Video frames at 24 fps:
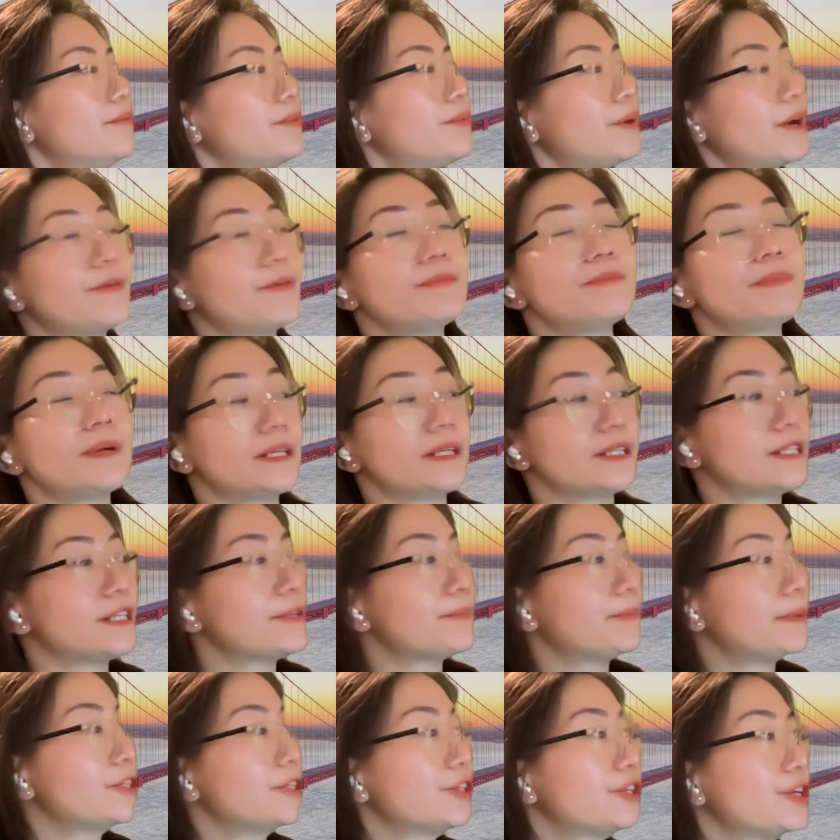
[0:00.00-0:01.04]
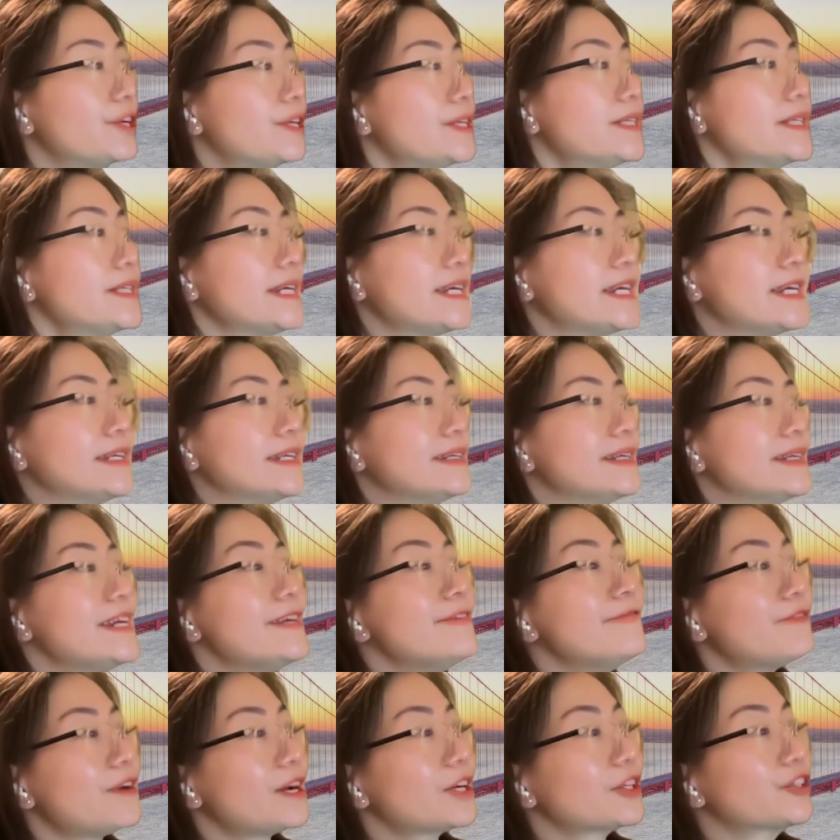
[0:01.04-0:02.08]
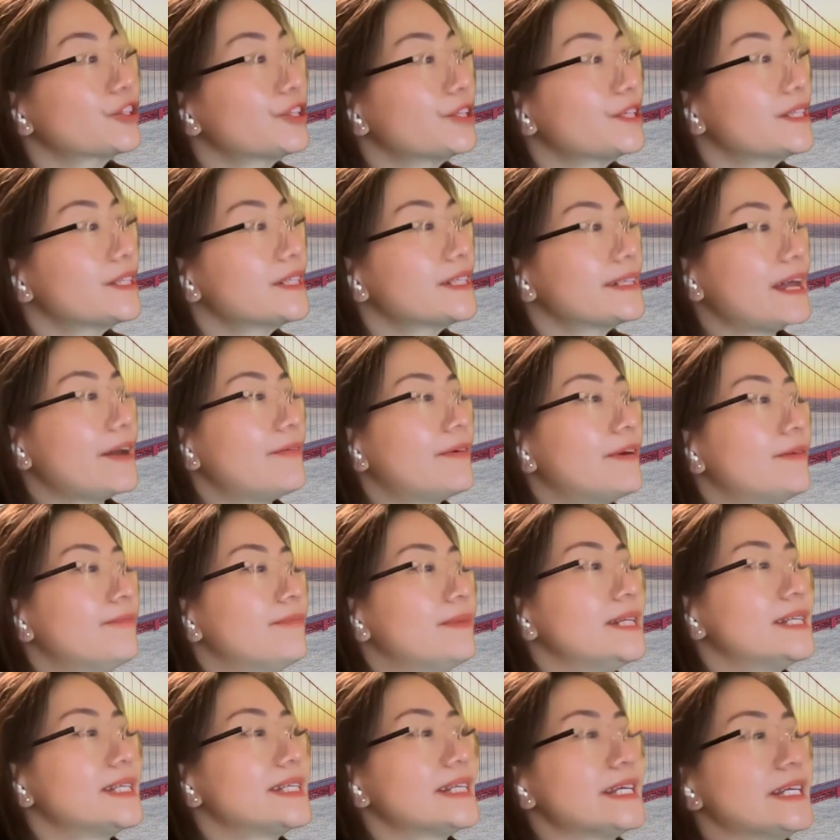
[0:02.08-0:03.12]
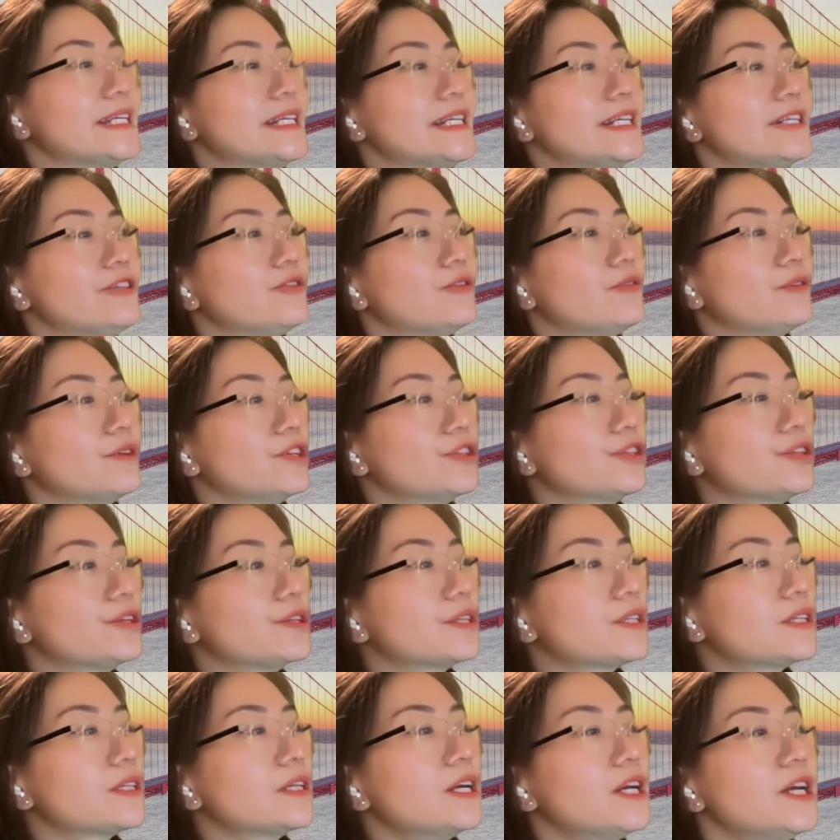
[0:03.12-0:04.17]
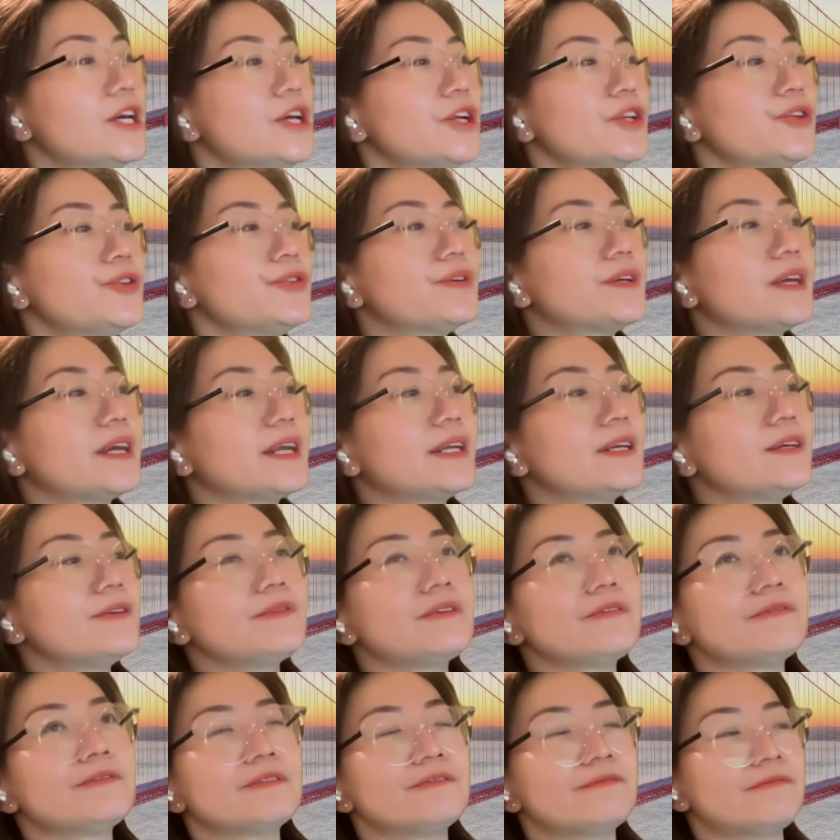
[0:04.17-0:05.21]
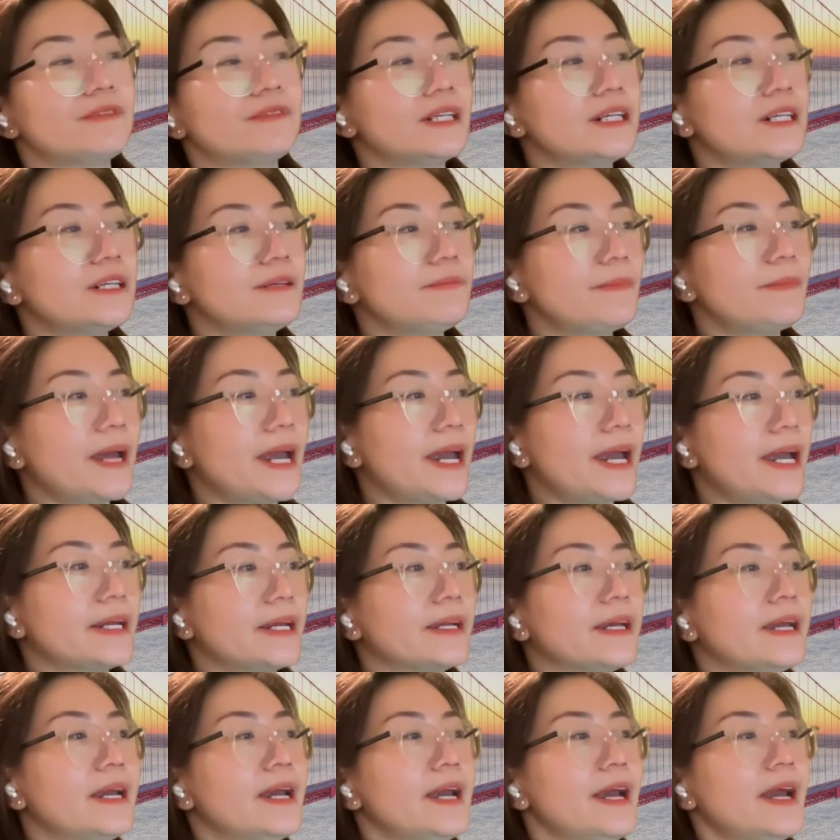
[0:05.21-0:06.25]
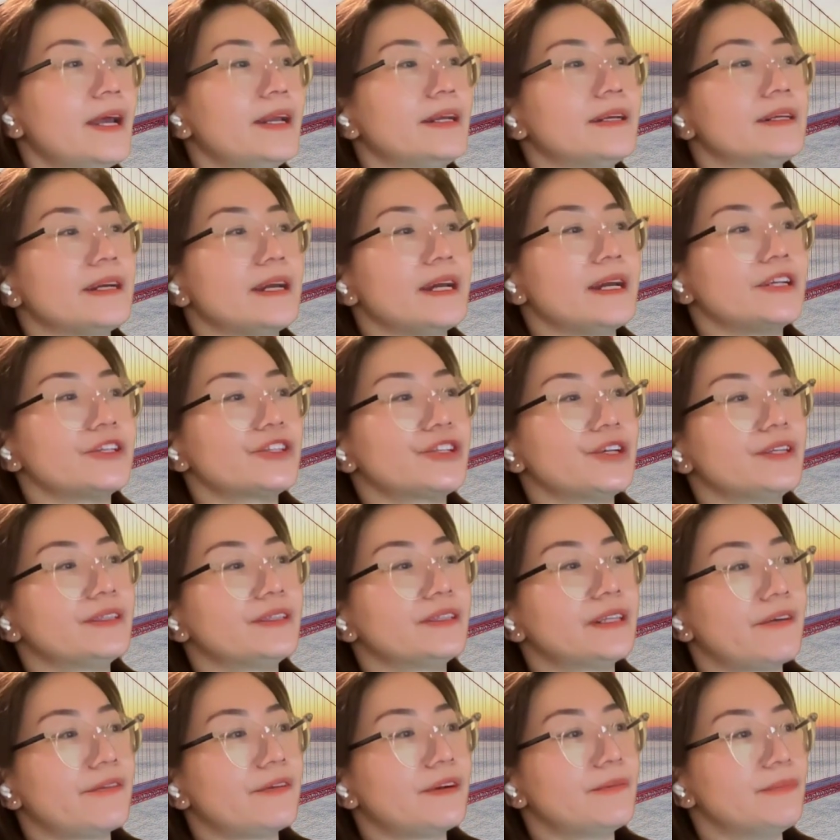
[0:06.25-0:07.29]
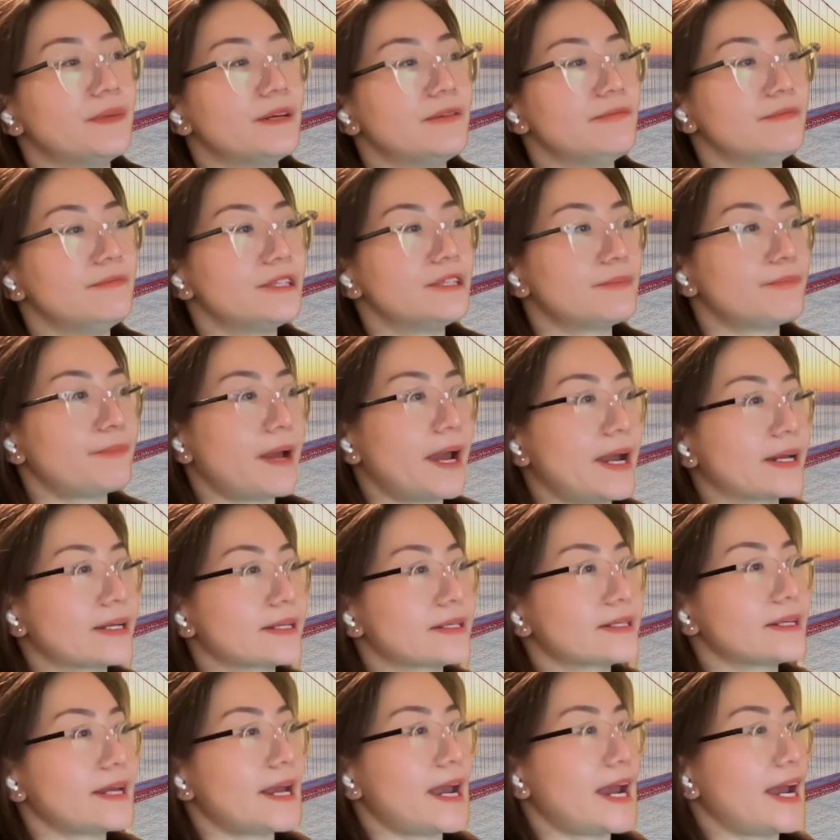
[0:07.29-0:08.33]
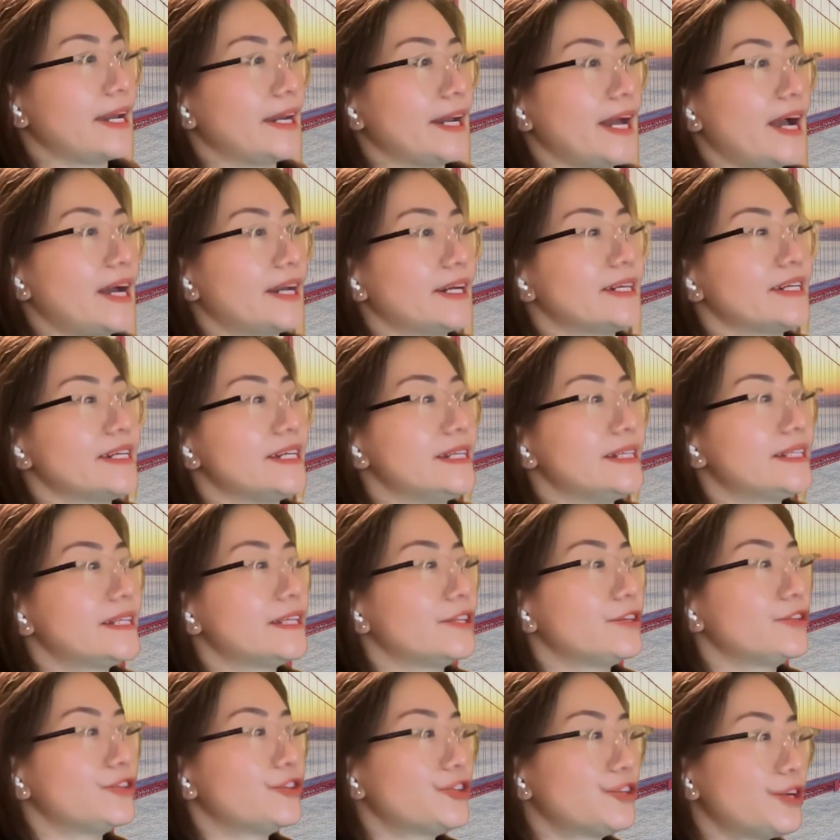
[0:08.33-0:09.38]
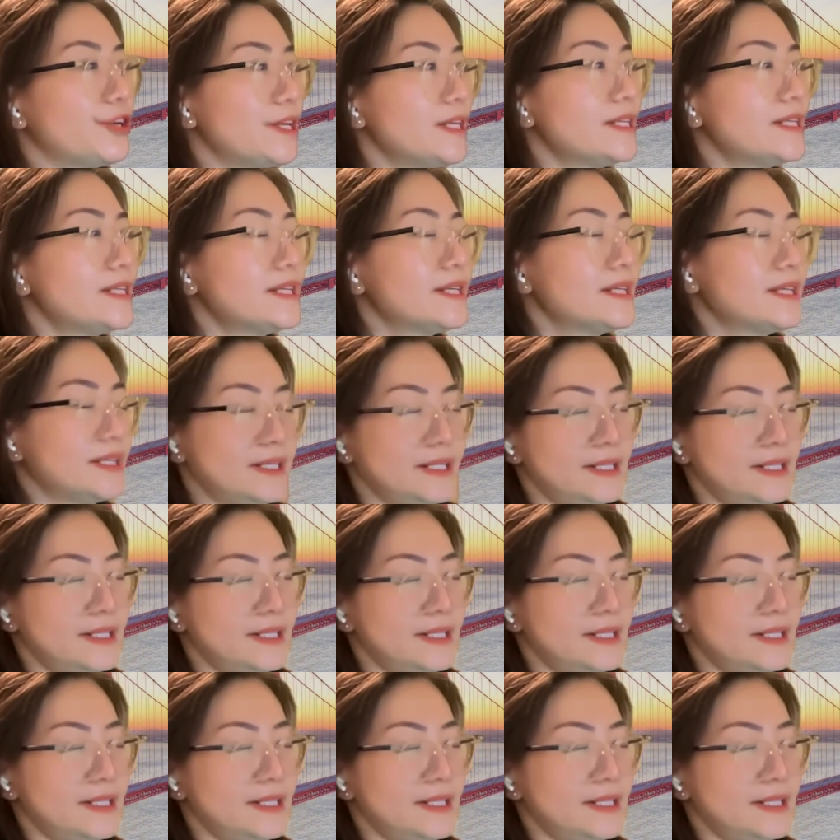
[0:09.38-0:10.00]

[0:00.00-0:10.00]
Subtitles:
private participations in infrastructure developments in Indonesia, together with the World Bank and the Asian Development Banks and other institutions.